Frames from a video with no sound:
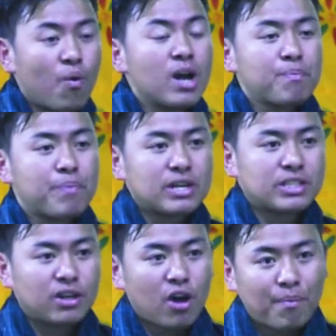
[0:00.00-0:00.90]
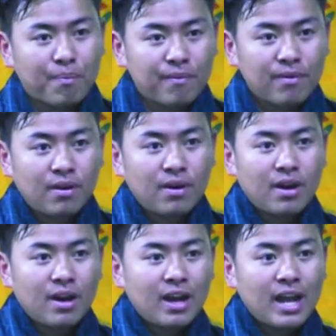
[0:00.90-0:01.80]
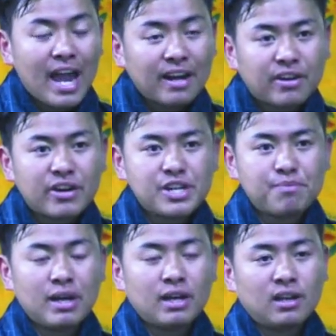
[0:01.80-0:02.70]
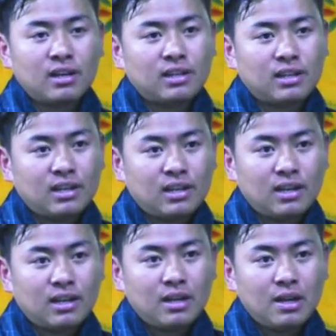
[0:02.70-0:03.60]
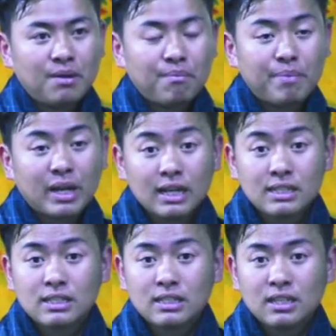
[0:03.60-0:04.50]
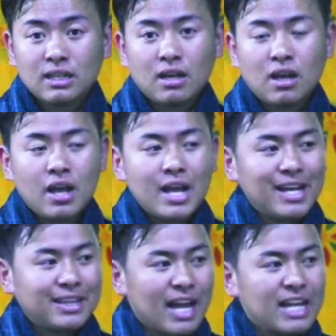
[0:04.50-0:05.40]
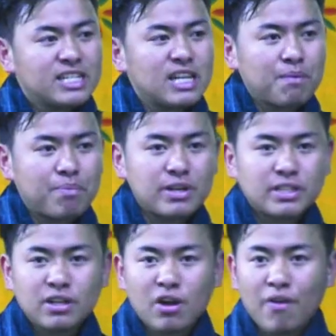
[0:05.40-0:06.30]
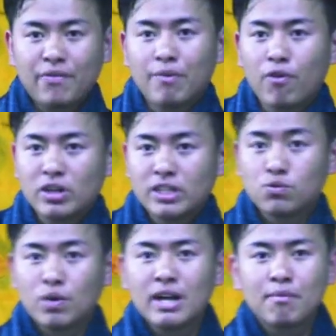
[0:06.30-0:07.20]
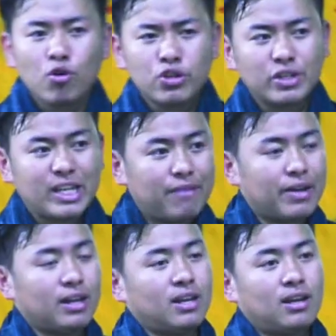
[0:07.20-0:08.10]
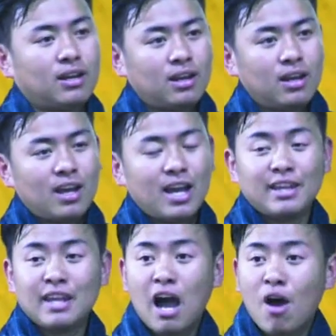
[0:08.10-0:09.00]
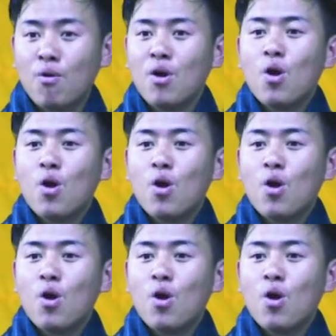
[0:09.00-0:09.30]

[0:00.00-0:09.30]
1% of encouragement, because 99% of effort is what I'm going to give in. And now